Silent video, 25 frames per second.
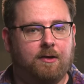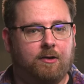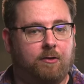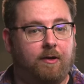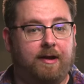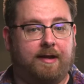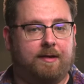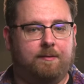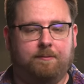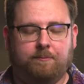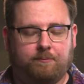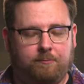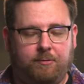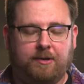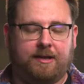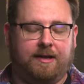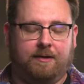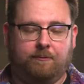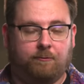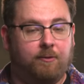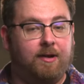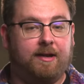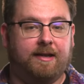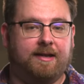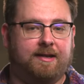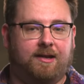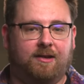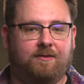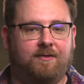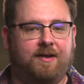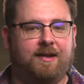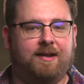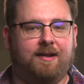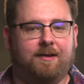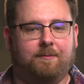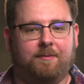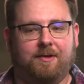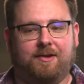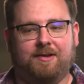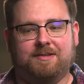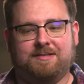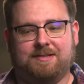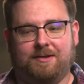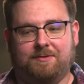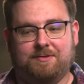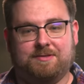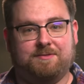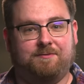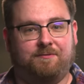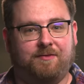Great, brilliant, really convenient,
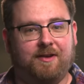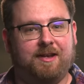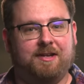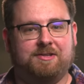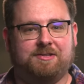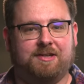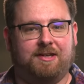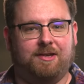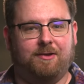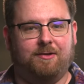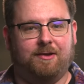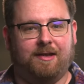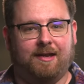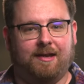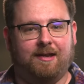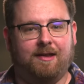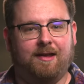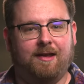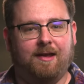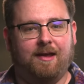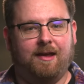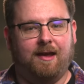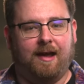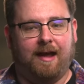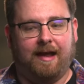because I was finishing uni